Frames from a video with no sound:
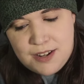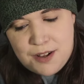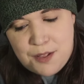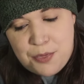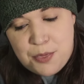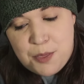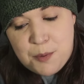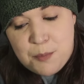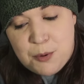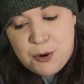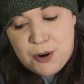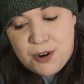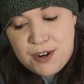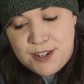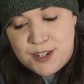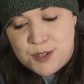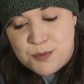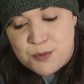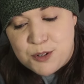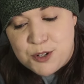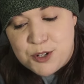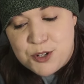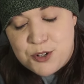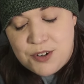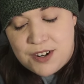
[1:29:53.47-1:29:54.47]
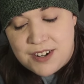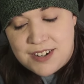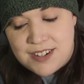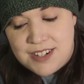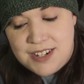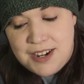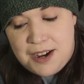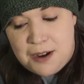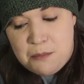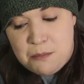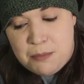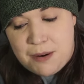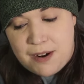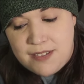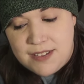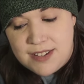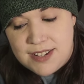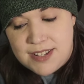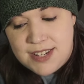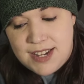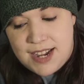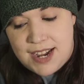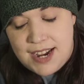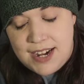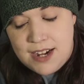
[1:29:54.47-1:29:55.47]
The boys were struck dumb by the
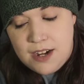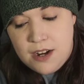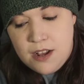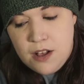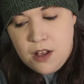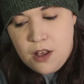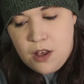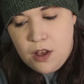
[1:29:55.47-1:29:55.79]
sight.